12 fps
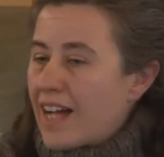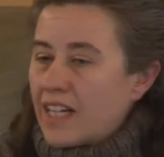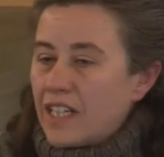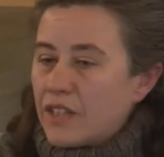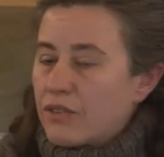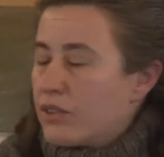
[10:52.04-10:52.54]

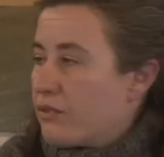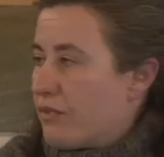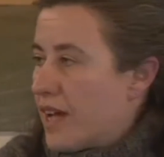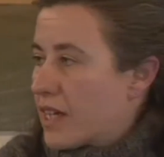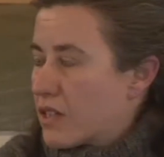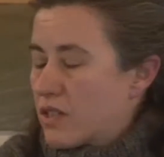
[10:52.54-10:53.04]
clear
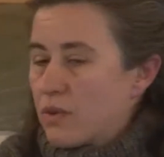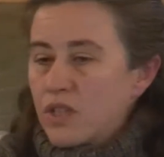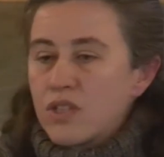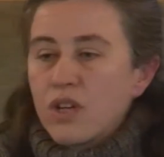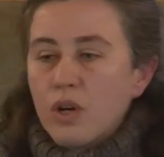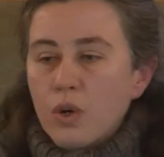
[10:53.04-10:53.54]
effect. So the
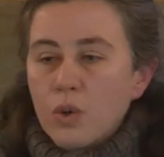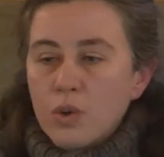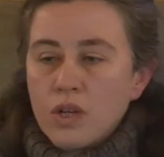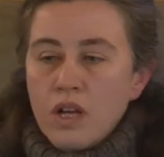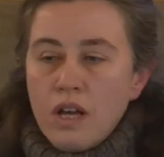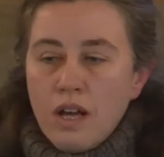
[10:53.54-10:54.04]

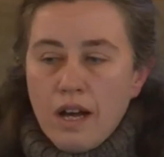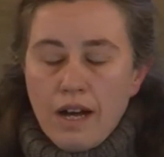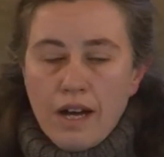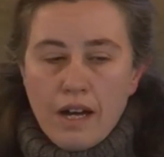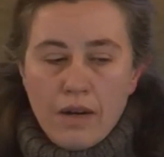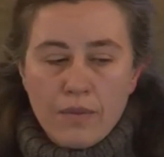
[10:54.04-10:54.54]
tone,
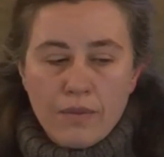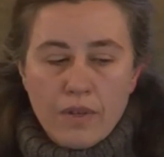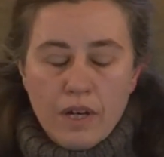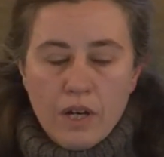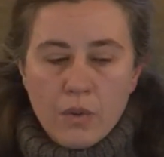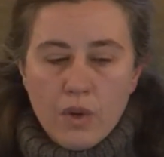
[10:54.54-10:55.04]

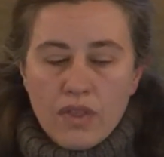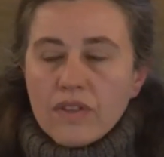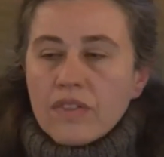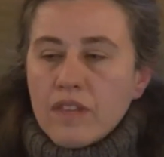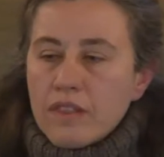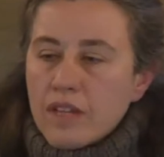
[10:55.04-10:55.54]
whether
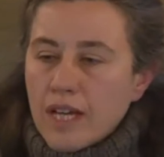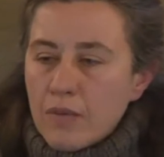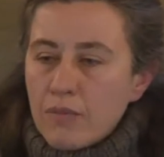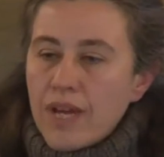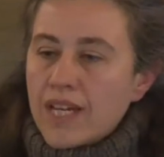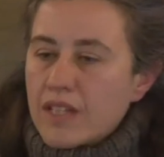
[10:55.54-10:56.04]
the
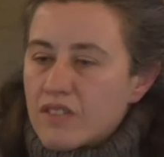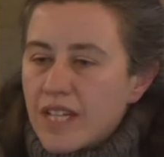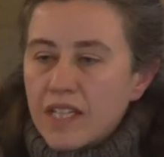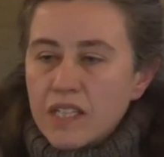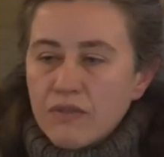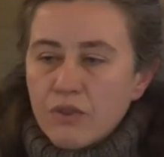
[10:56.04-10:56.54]
campaign is
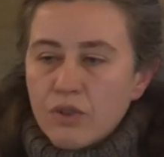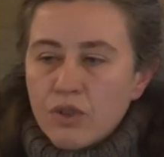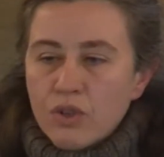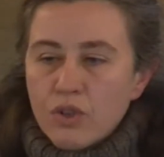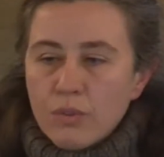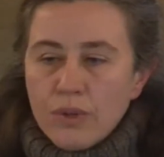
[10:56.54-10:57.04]
negative
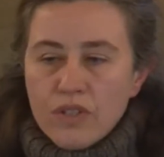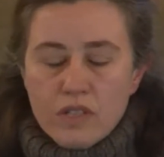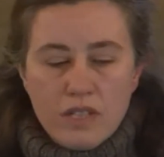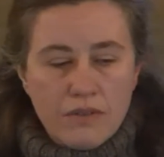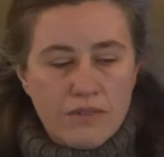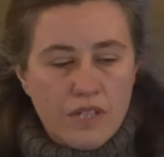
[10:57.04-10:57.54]
or
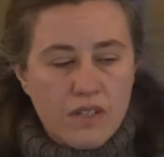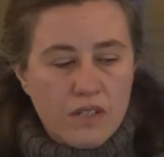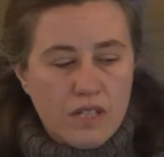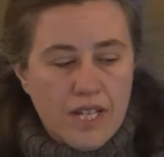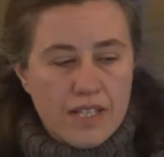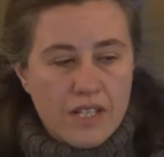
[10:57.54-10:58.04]
positive,
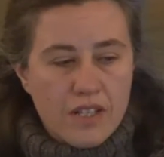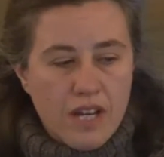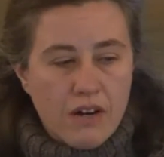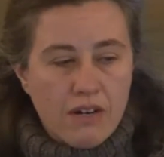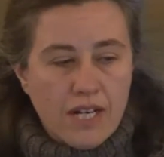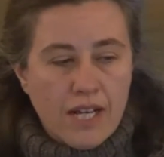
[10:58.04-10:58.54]
doesn't
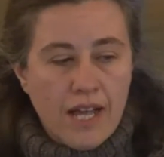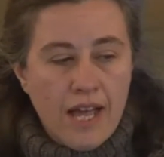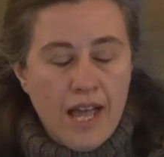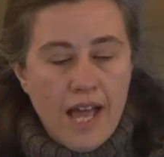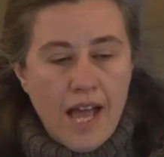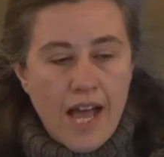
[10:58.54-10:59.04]
necessarily
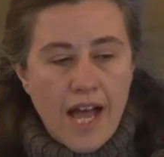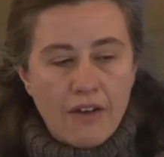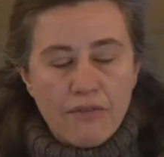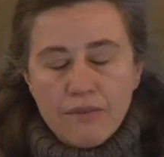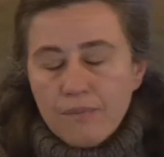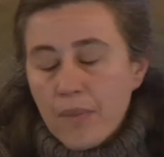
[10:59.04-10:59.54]
have